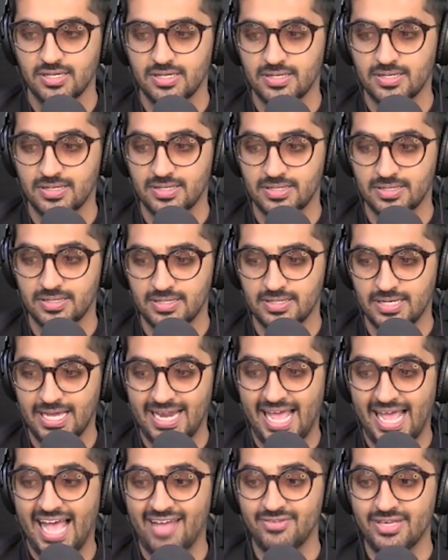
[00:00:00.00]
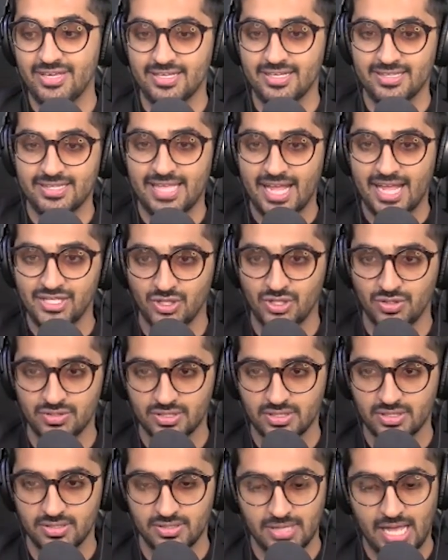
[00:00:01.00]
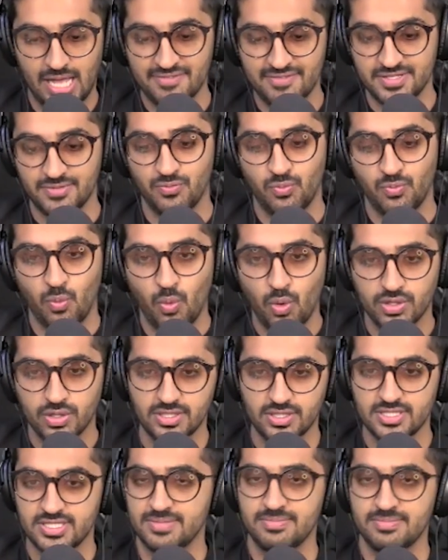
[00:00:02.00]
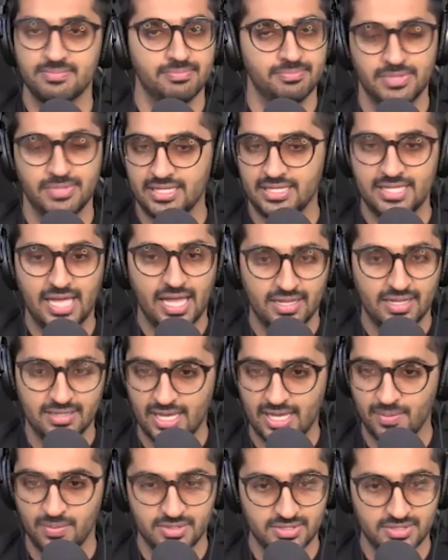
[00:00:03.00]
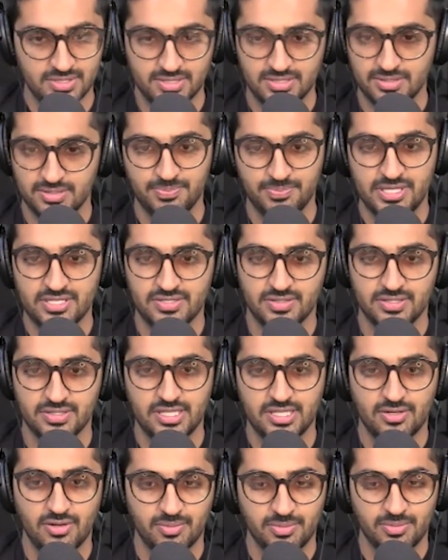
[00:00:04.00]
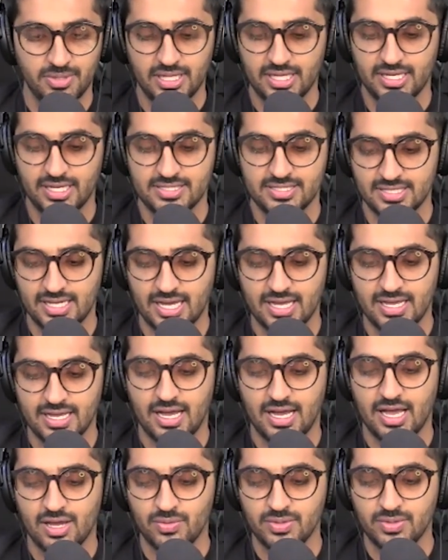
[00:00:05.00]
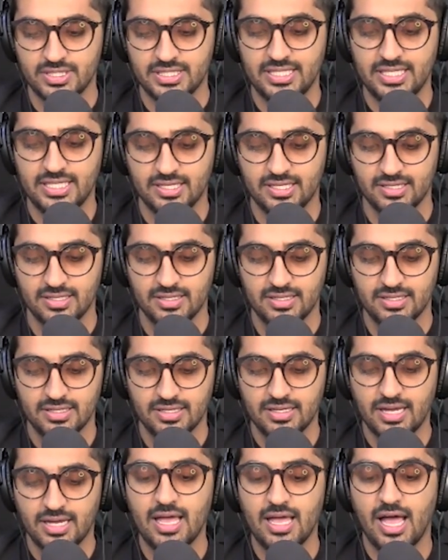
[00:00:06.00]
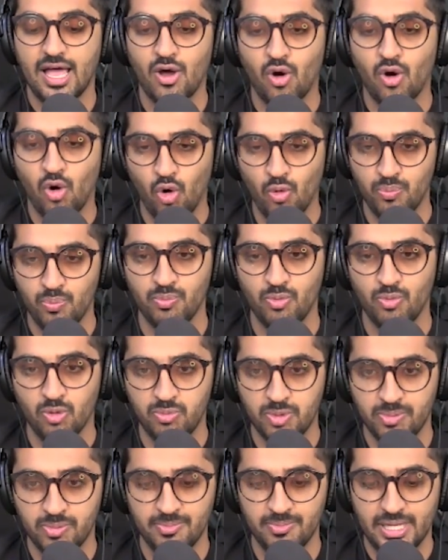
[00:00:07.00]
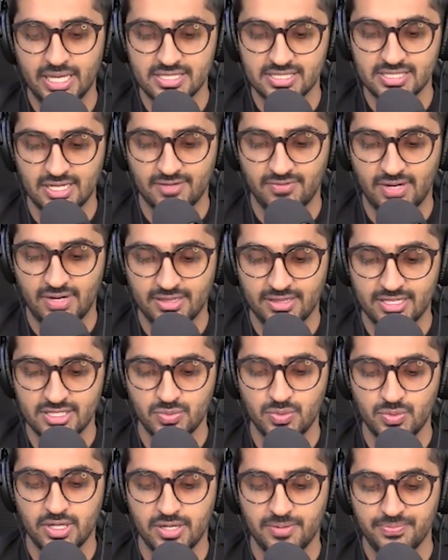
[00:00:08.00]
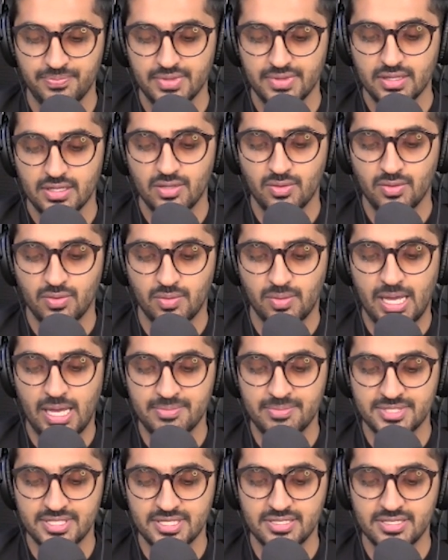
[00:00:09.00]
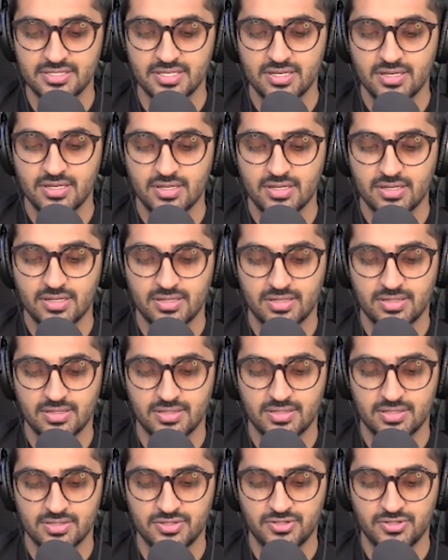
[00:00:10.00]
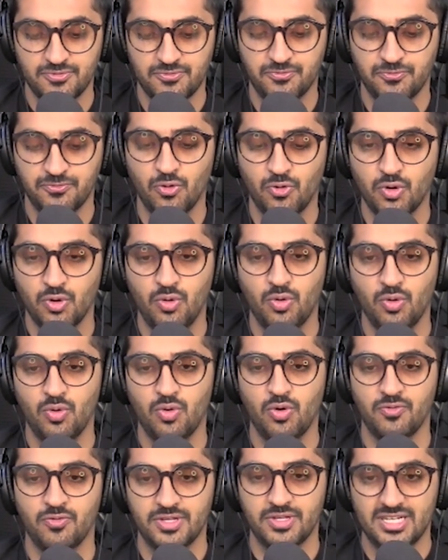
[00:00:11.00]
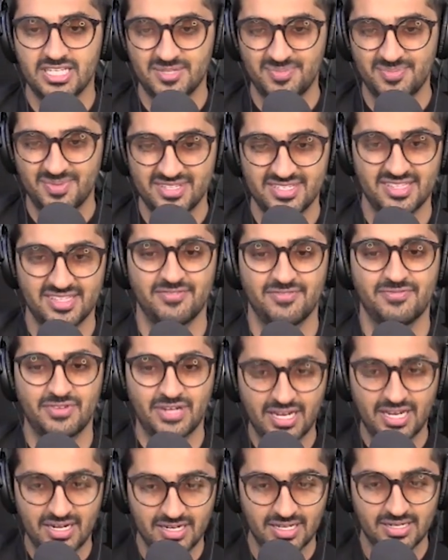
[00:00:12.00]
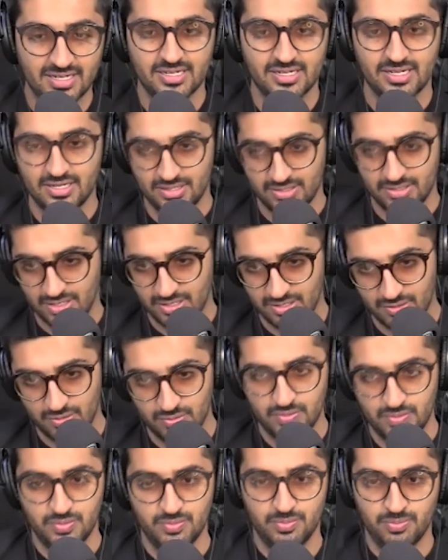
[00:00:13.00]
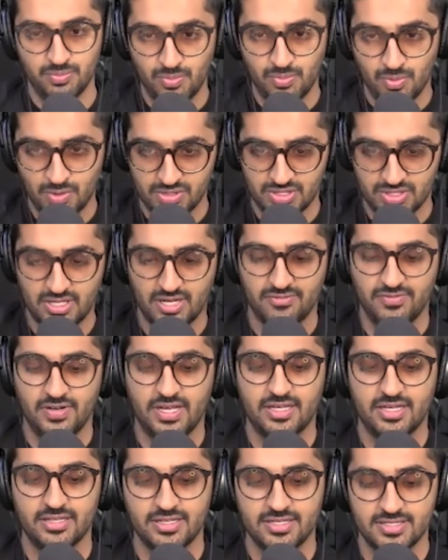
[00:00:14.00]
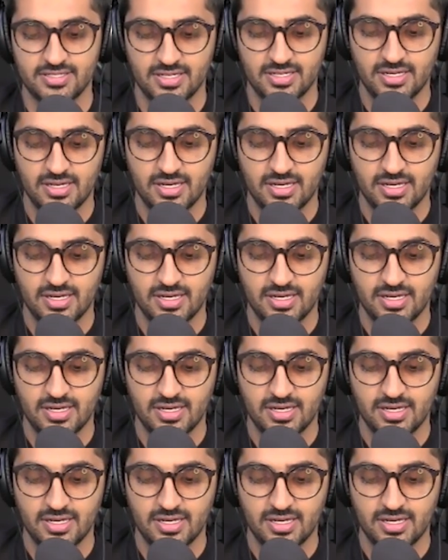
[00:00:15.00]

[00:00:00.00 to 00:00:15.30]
uh, and having that genre have some vocals like that, that was the piece on the cake on me. Like it's, I, I don't think, I, I hope more people make stuff like this where, you know, M Cs uh, sort of forego of the disciplines that they've trained in and, and, and do more stuff like this.